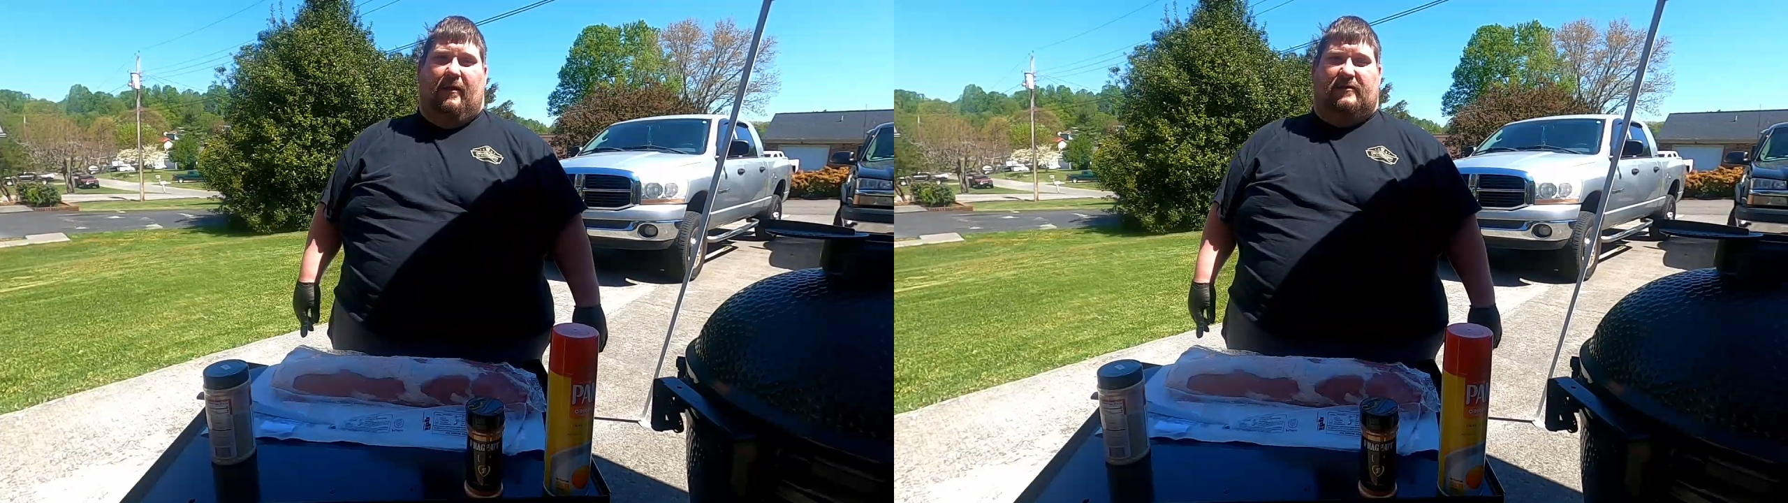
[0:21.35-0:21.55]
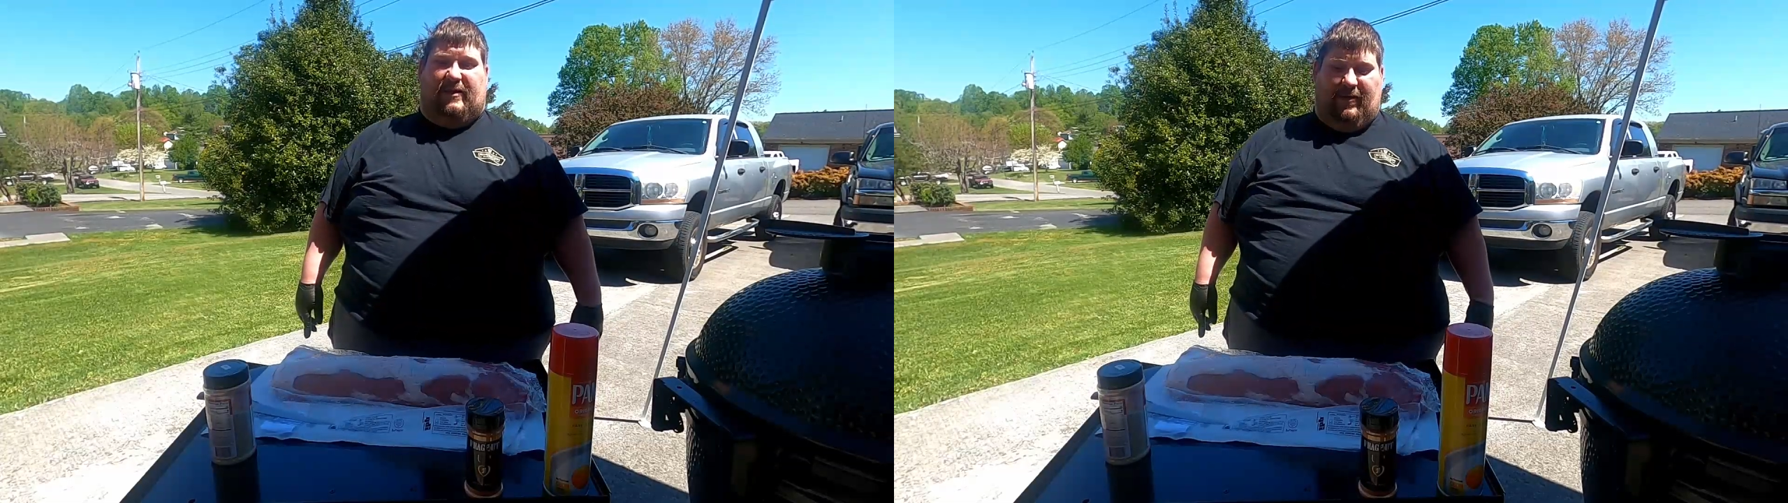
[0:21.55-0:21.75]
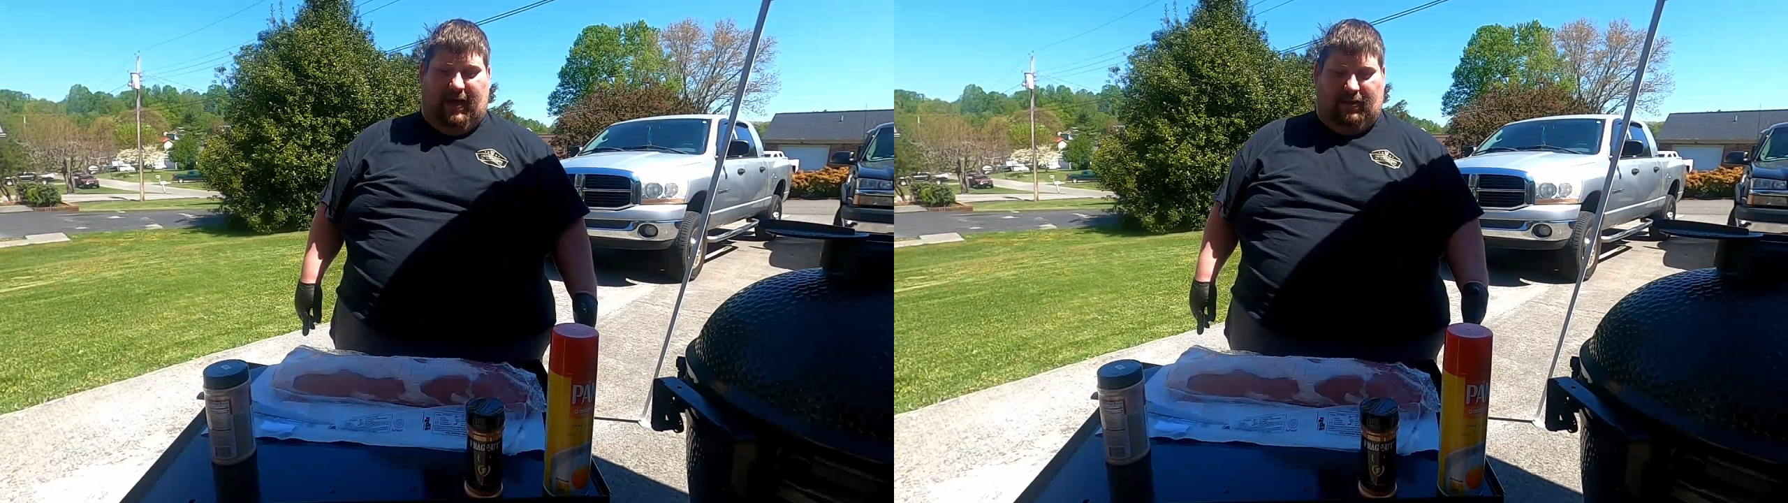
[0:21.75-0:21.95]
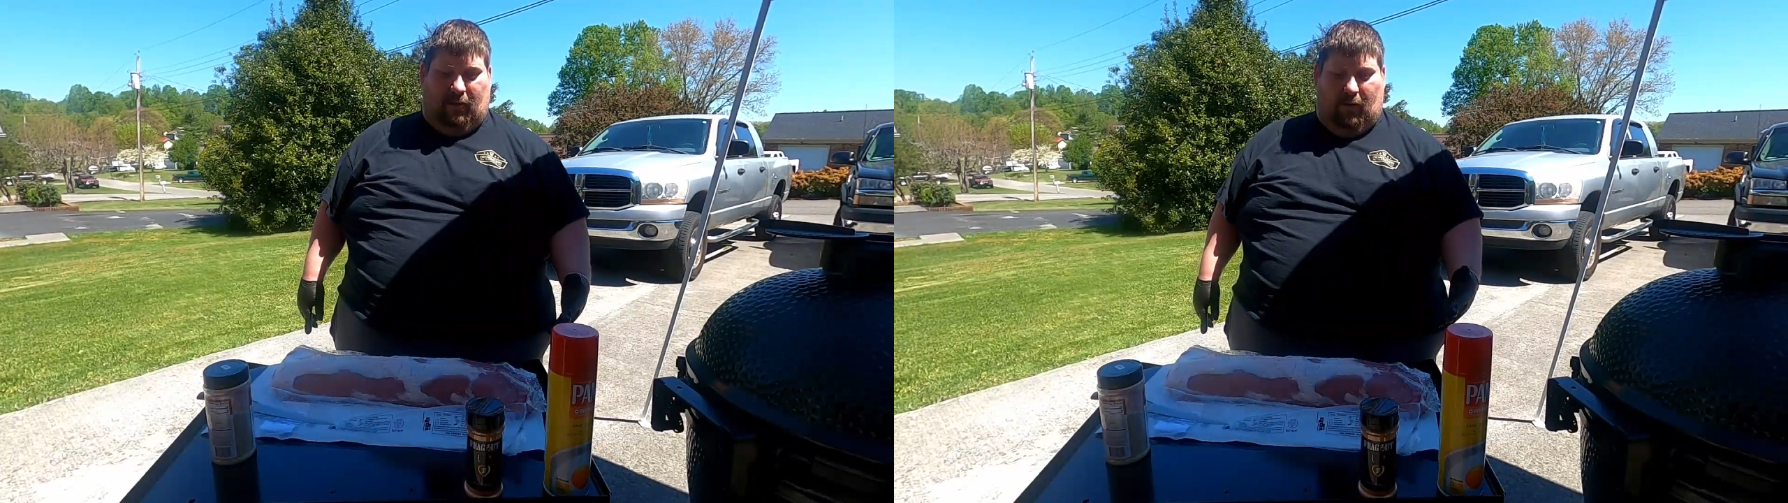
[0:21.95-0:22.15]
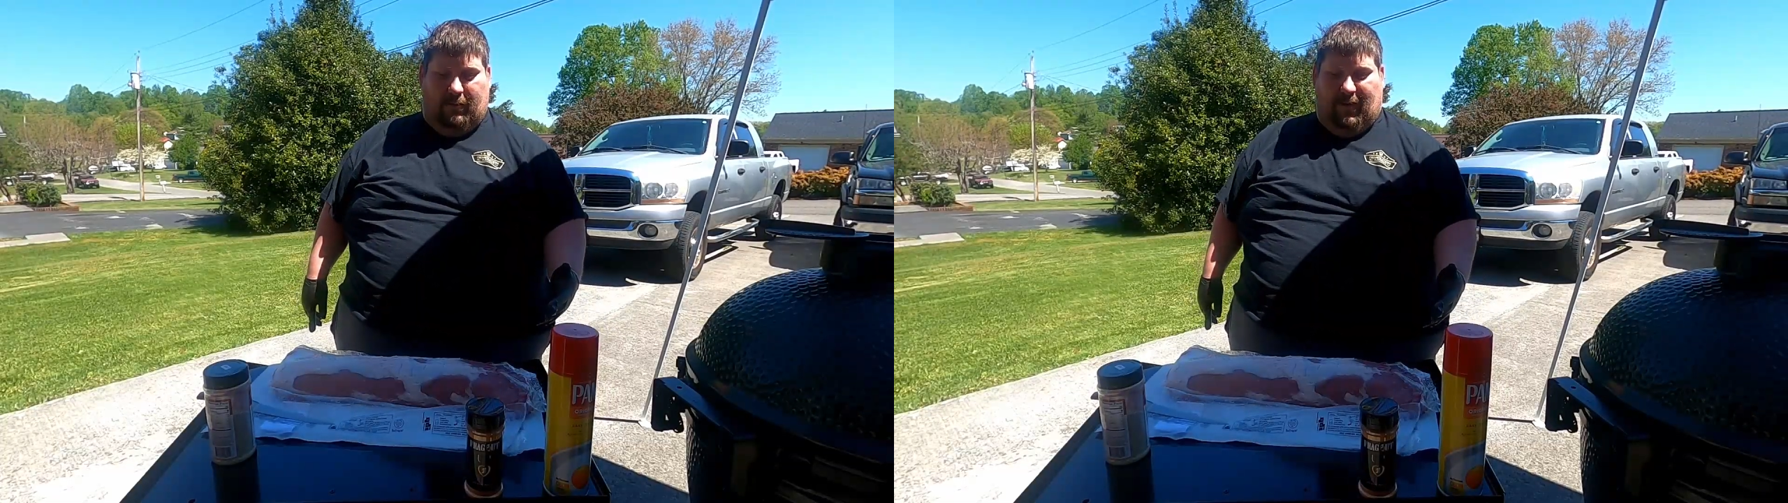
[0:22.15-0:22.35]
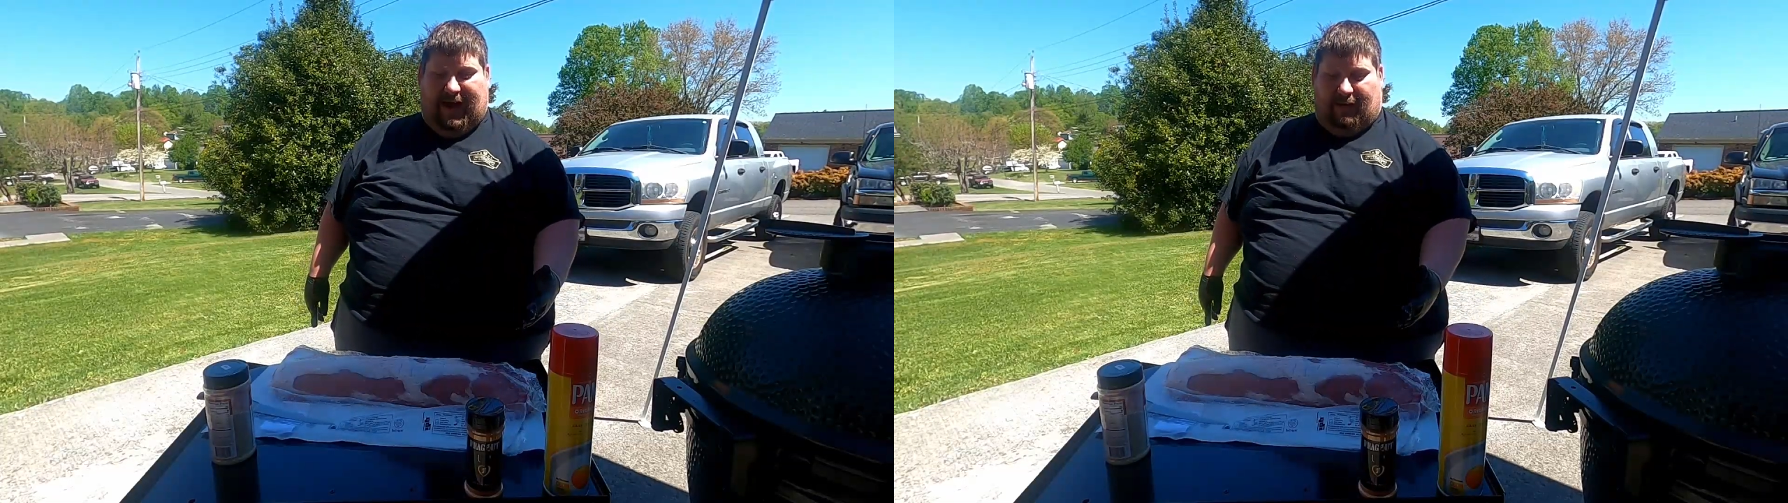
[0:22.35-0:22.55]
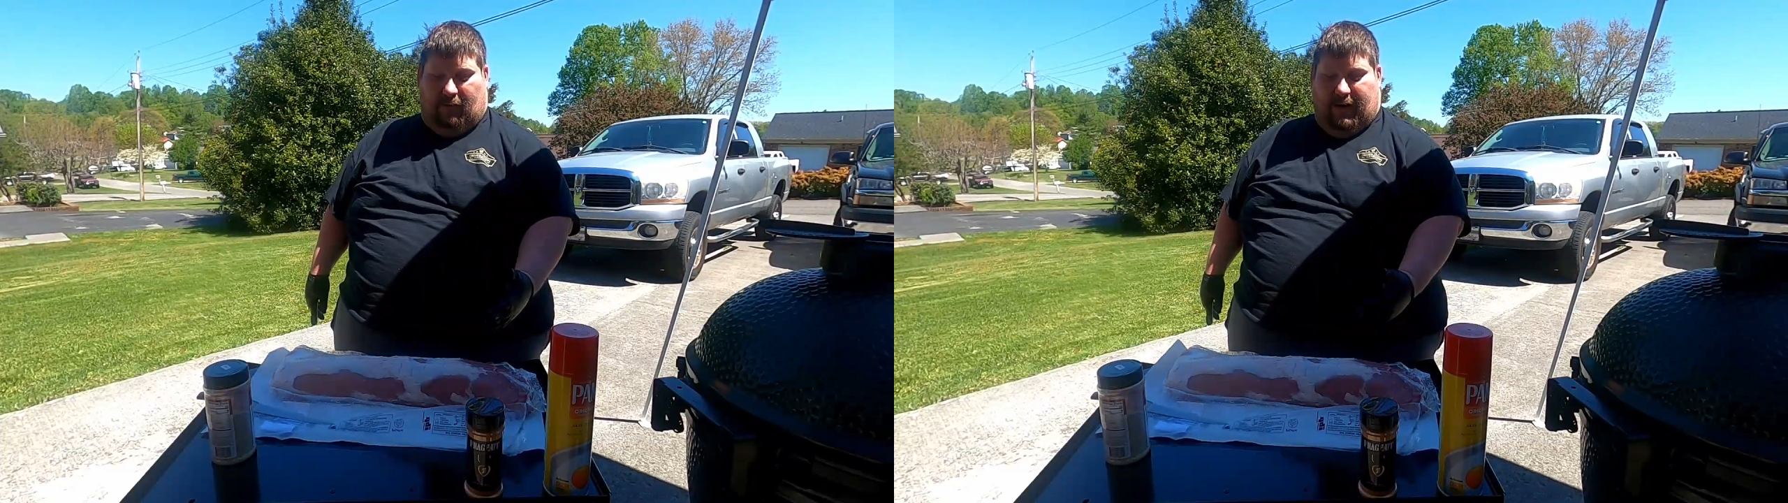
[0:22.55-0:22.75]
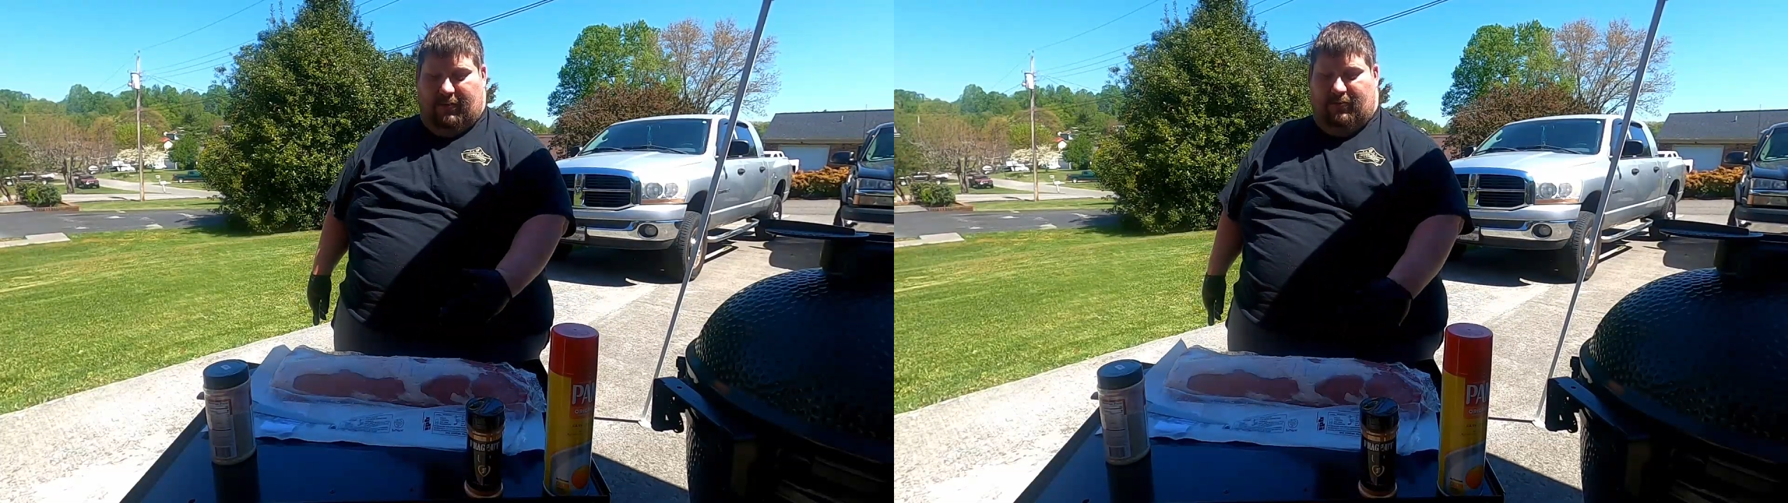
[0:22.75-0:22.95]
Some of that loin back
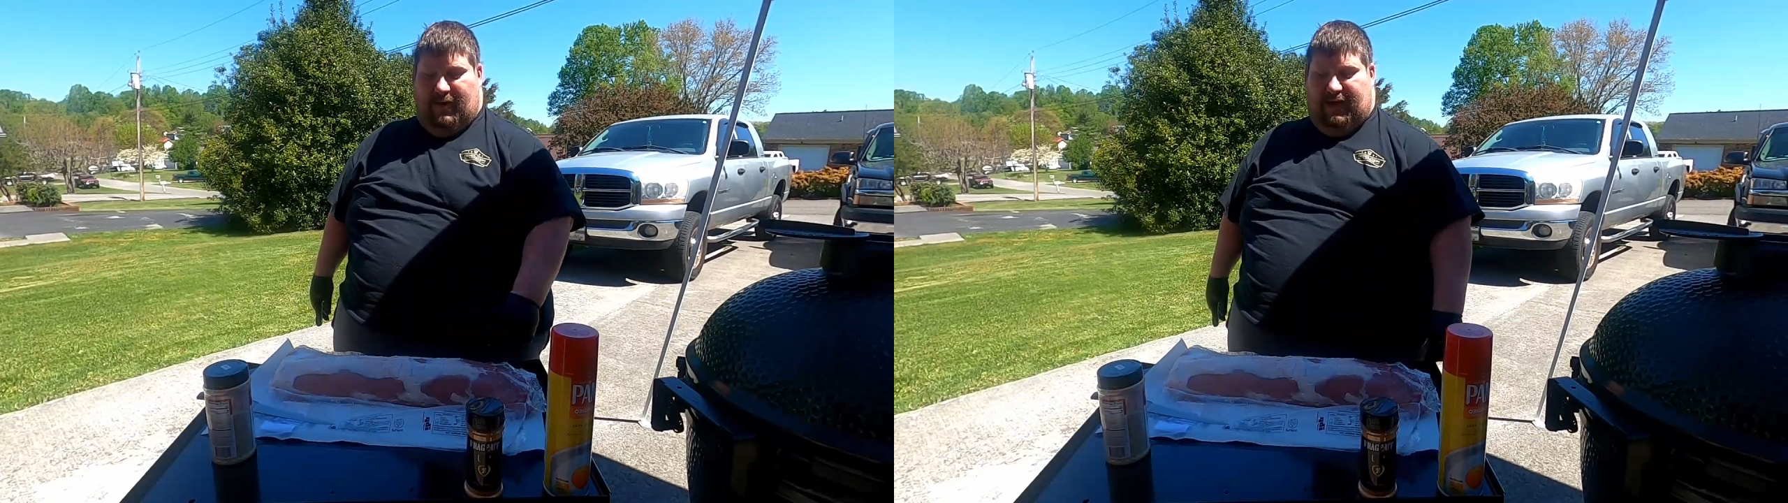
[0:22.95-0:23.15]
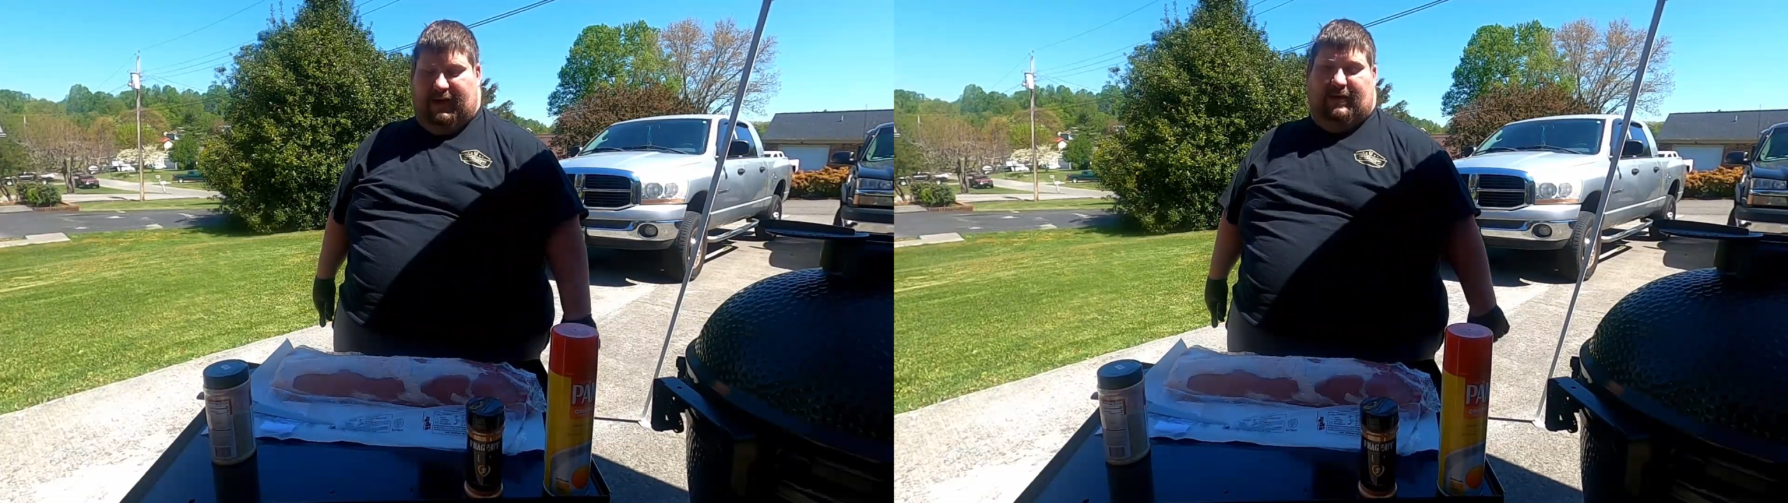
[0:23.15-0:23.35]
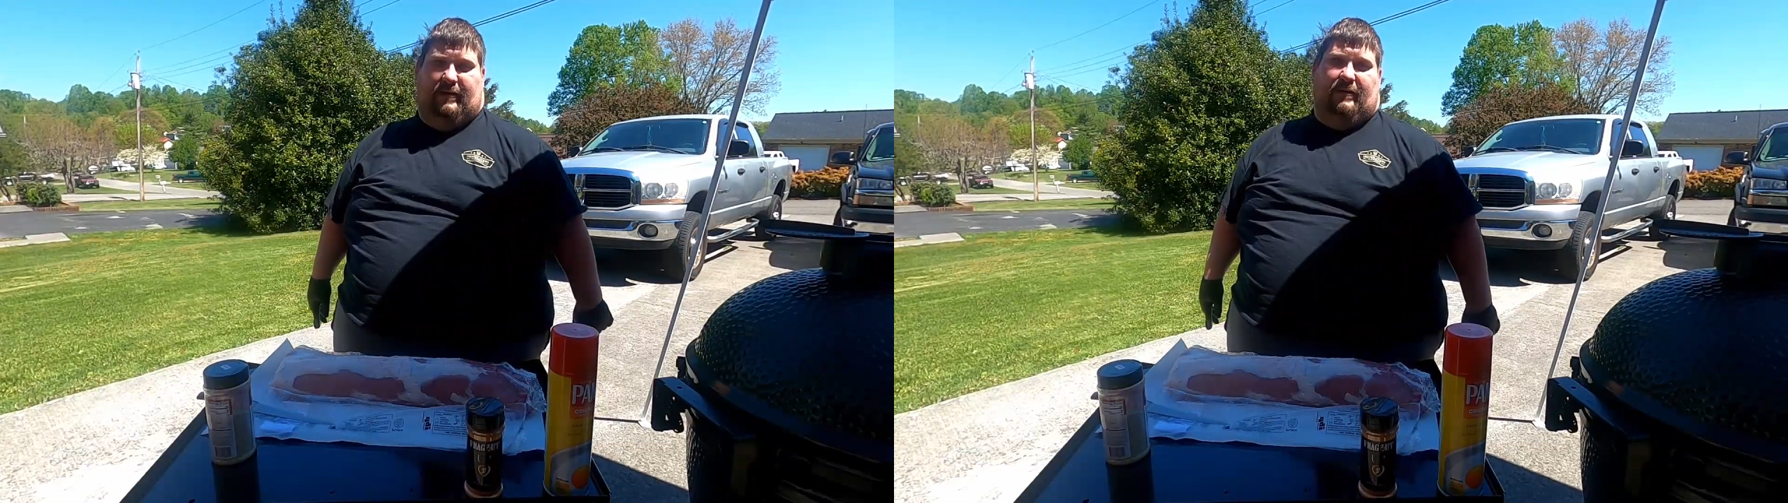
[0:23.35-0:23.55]
rib meat